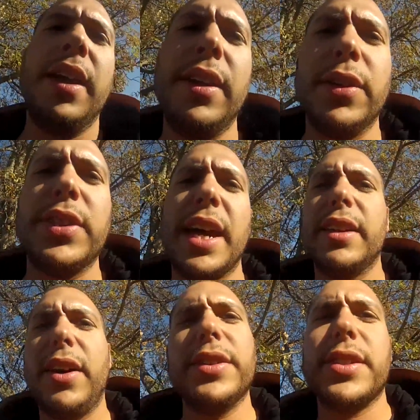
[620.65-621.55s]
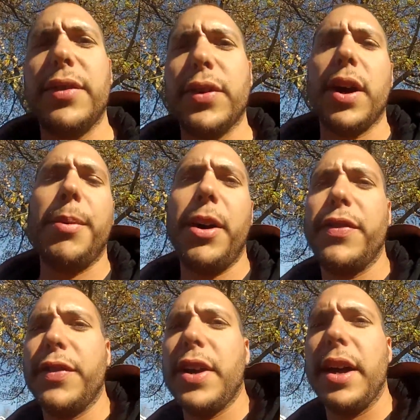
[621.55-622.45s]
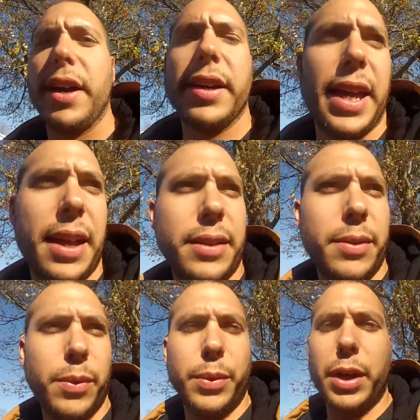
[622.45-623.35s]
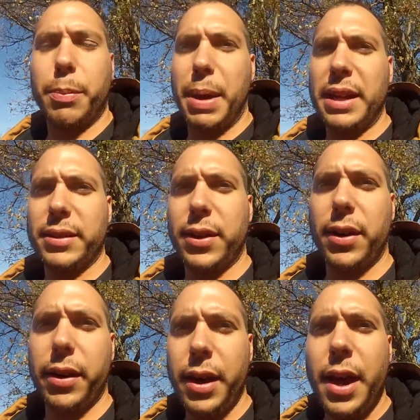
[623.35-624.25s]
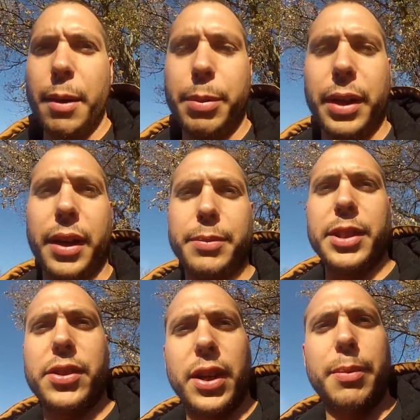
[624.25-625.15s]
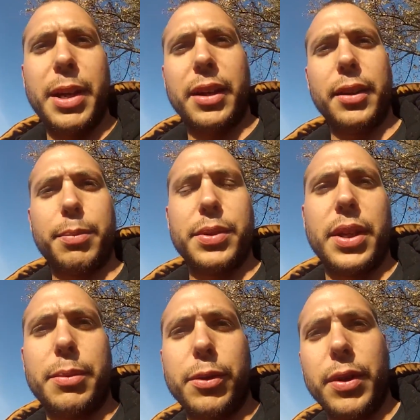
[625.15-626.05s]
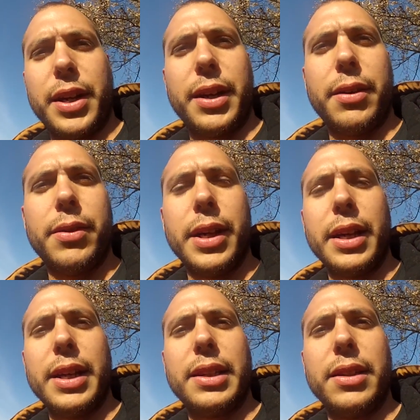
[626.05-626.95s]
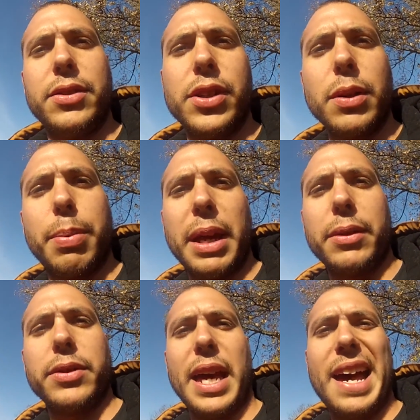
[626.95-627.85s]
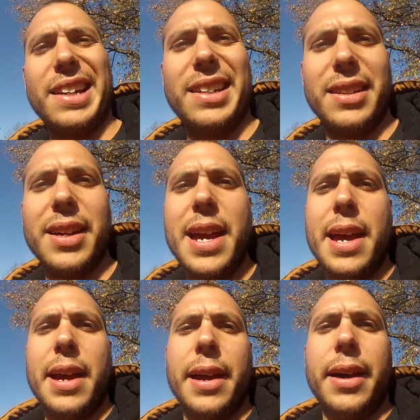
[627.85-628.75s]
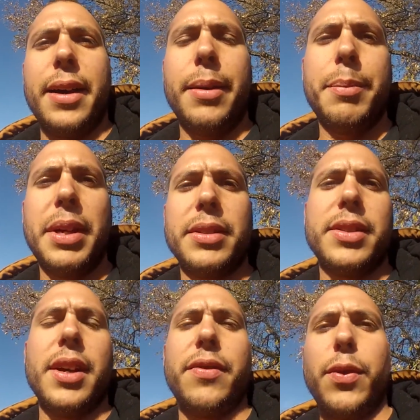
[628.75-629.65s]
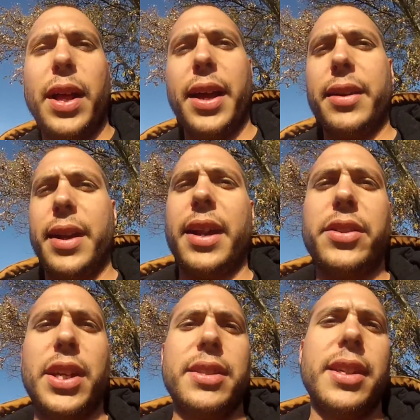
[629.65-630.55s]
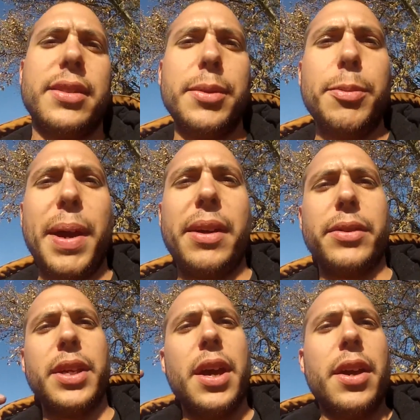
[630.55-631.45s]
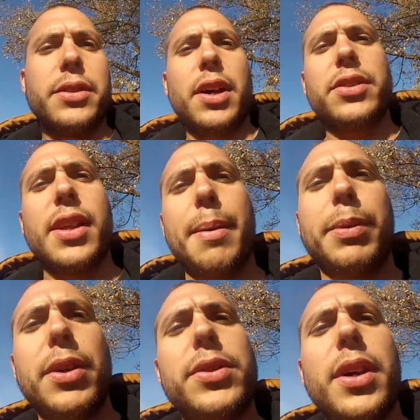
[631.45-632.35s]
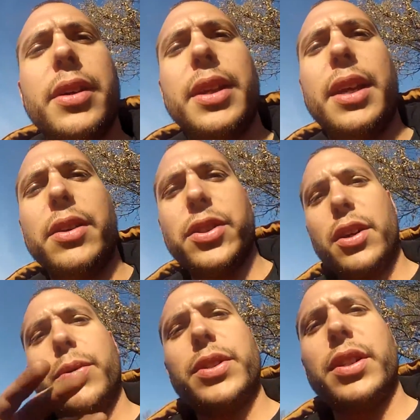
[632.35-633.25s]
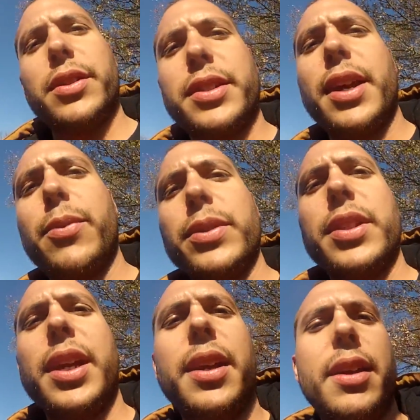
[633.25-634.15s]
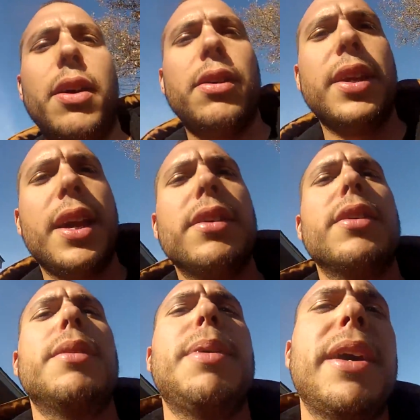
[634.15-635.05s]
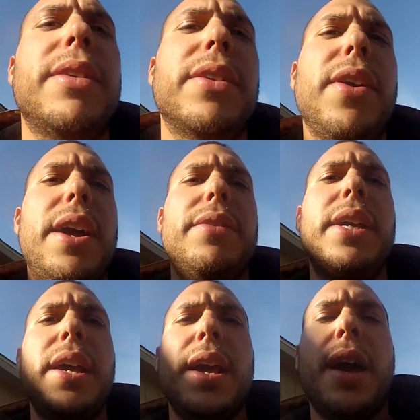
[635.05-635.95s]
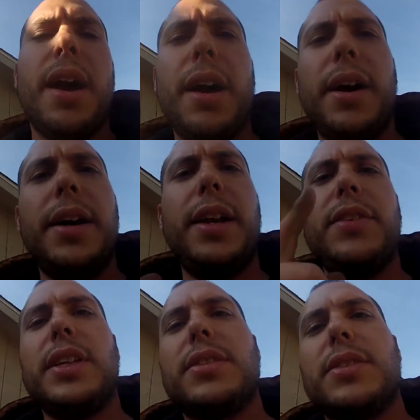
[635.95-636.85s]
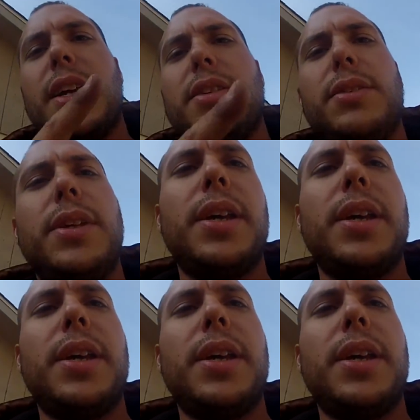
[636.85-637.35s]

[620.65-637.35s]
You know, sadly, all this stuff will come off again when we go to paint the car, but I'm just trying to make it look presentable right now and get these junk panels out of here. and stuff while I had a chance to get some new panels. So I'll slap those on, and then I'll show you what she looks like once I get it all together and back on the ground and everything, so stay tuned.